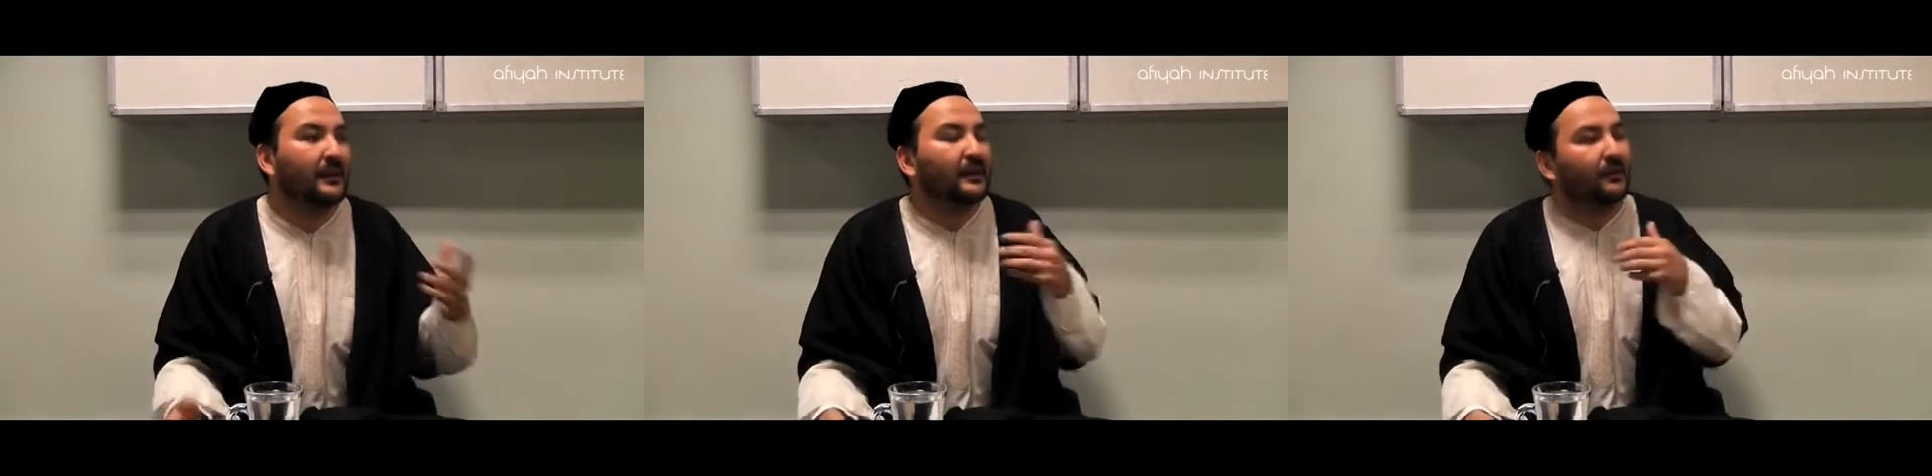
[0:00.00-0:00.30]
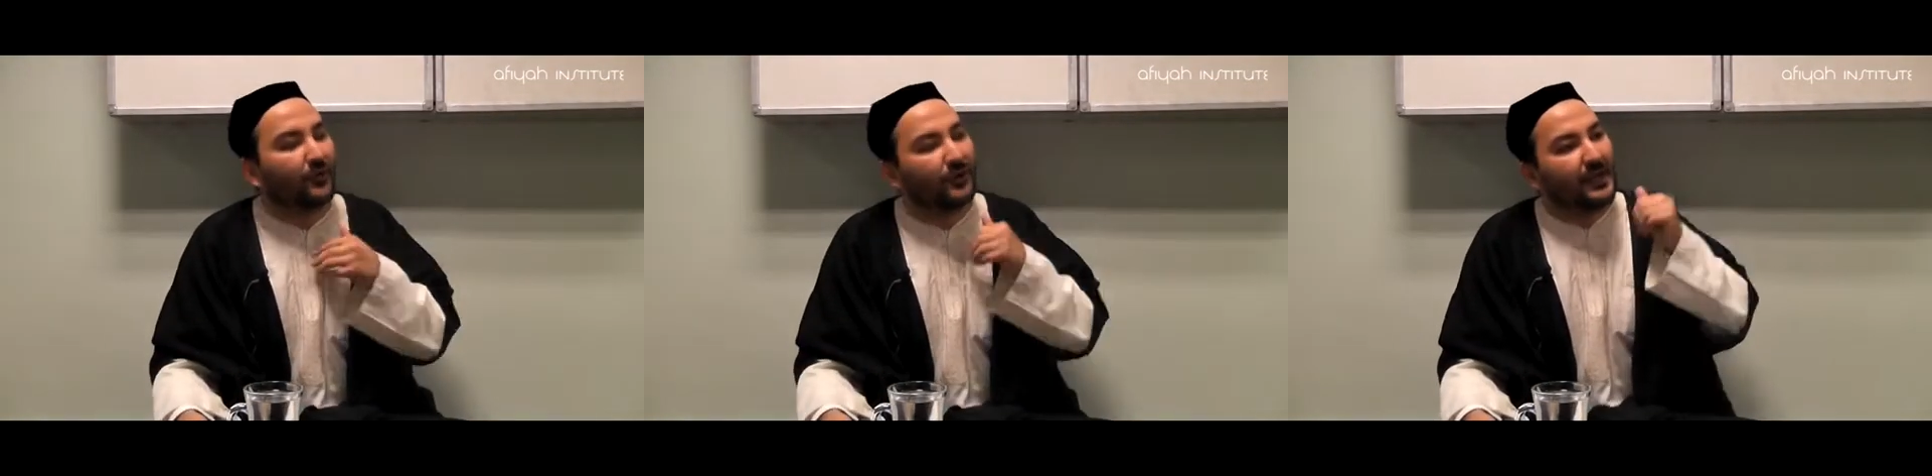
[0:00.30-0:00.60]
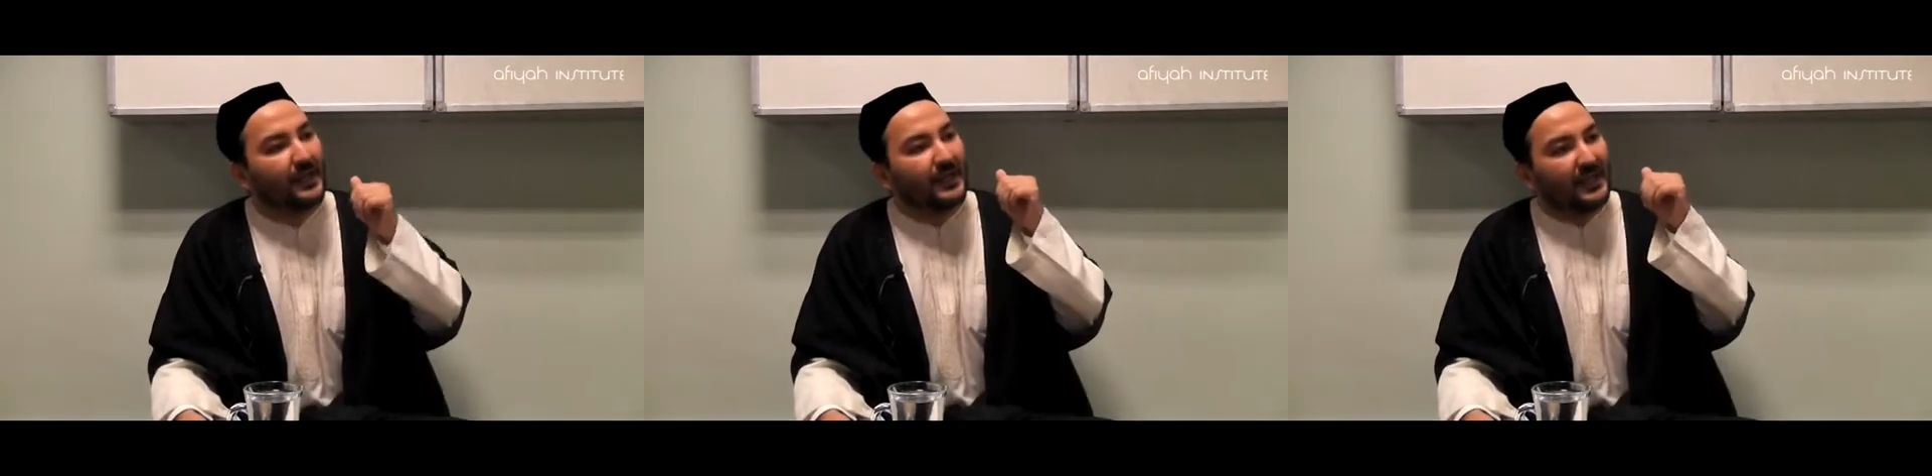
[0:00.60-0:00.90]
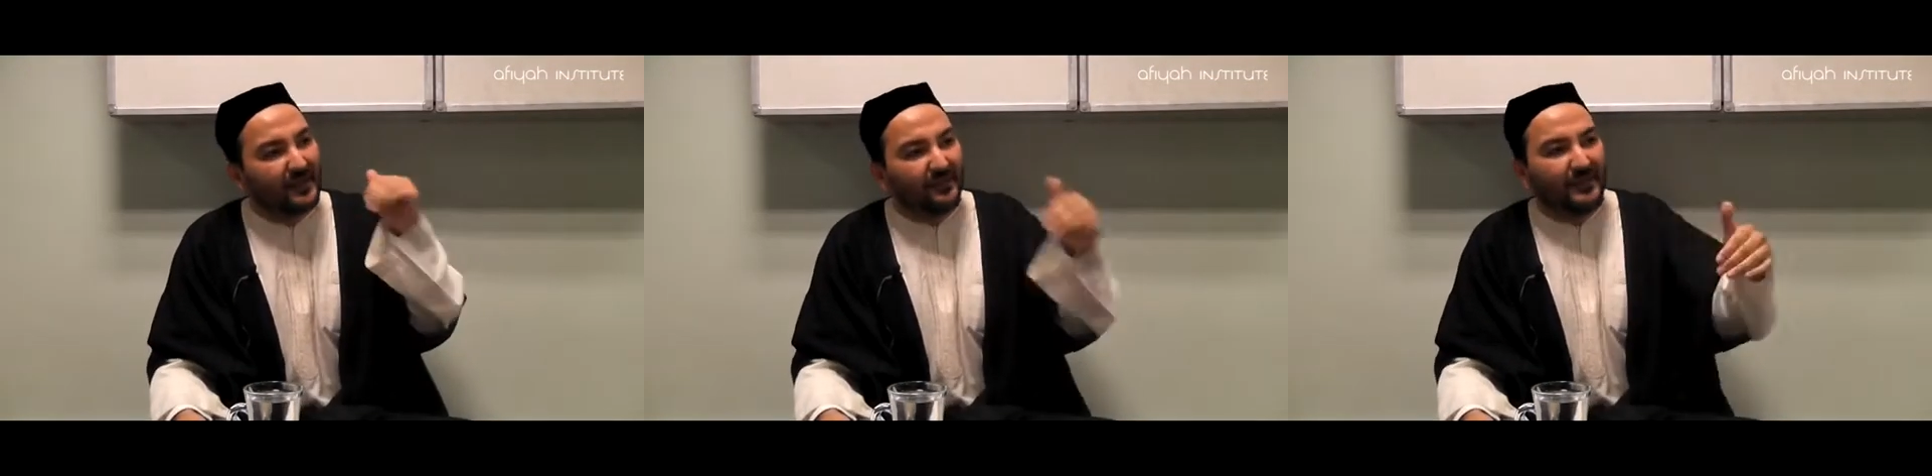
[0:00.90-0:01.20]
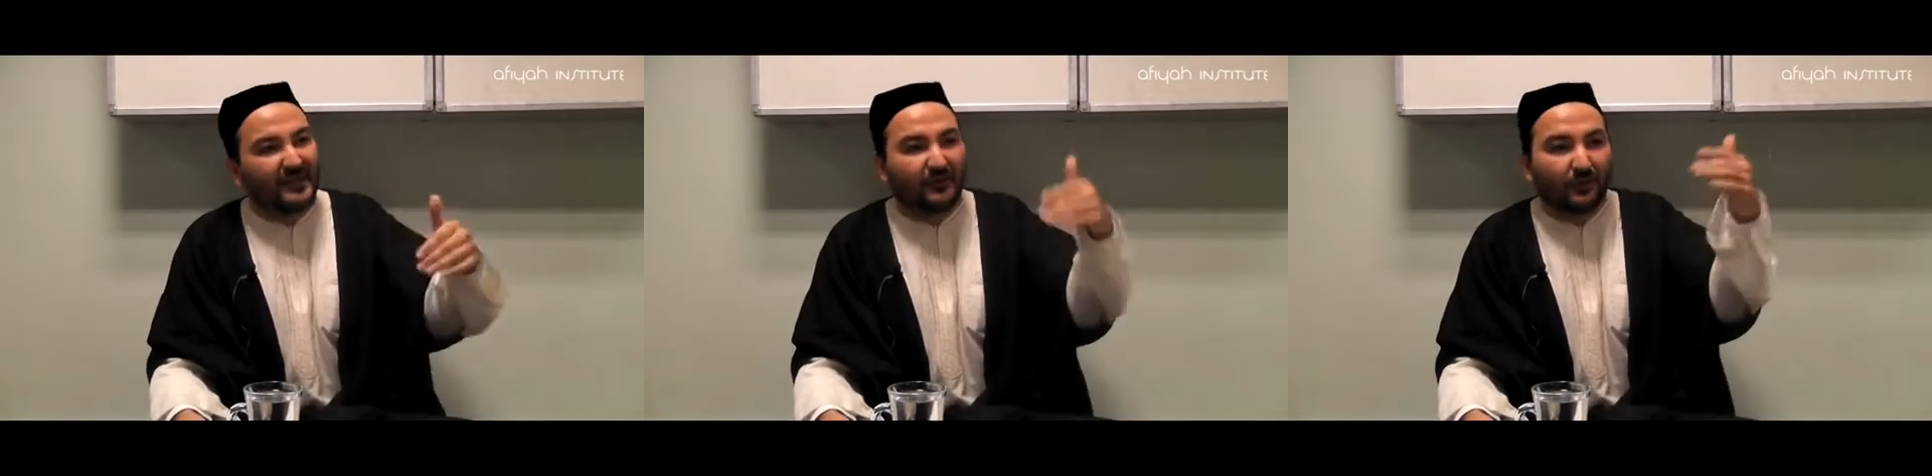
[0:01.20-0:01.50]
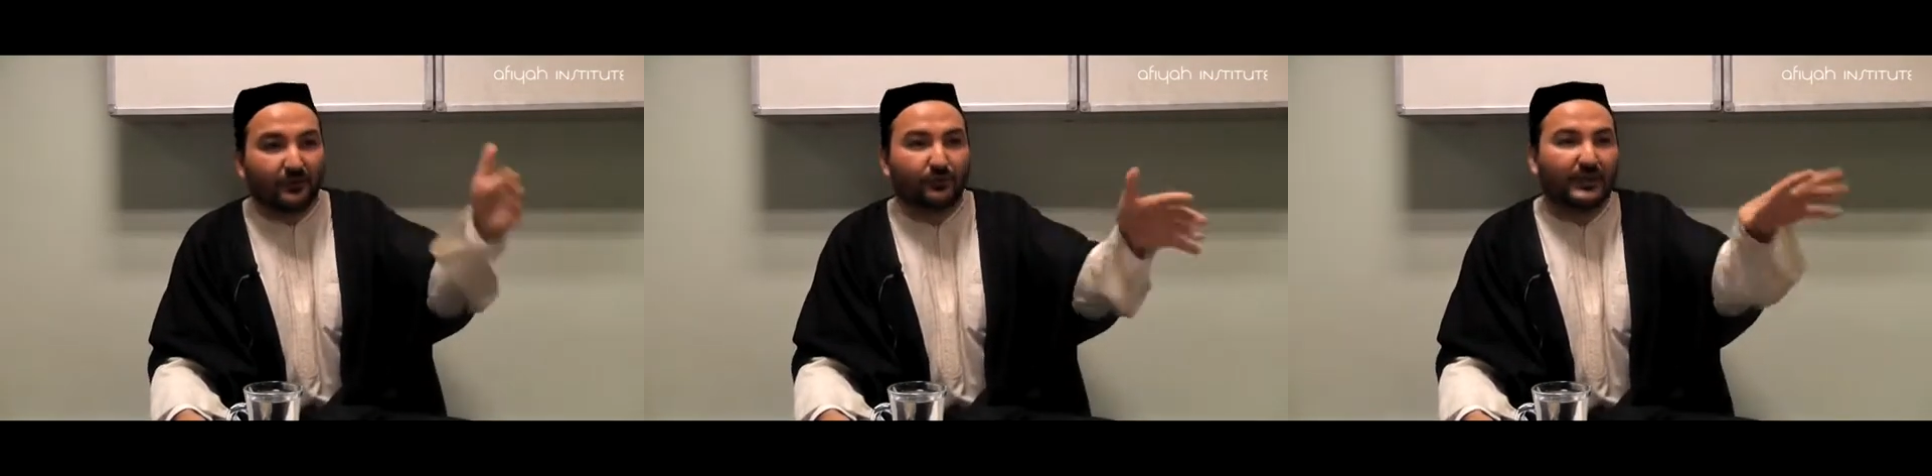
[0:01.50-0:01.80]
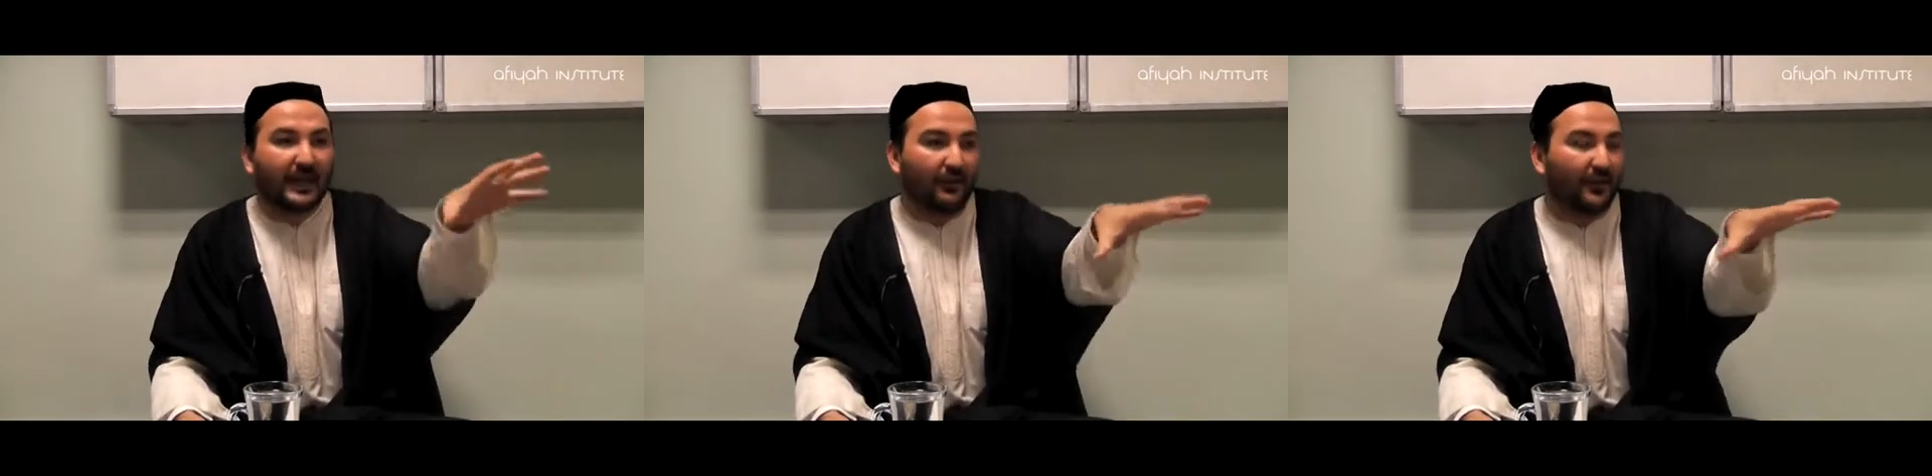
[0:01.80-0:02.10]
So if he's going to
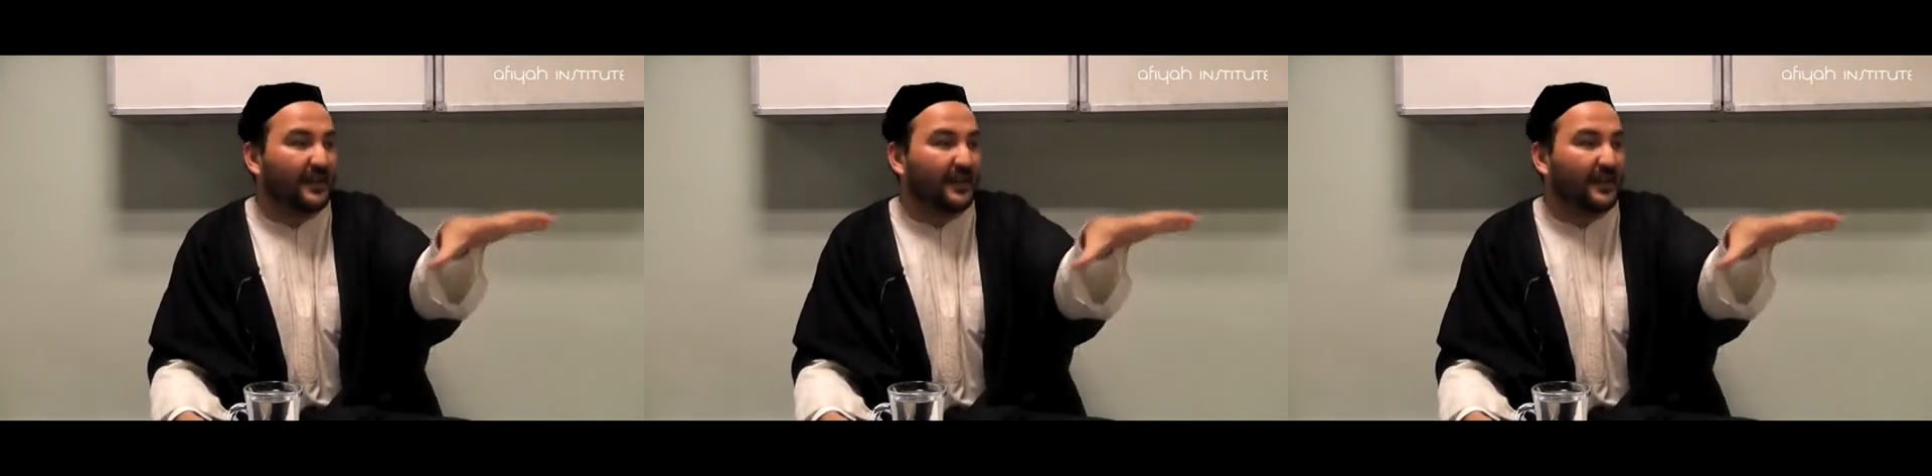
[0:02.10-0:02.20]
die on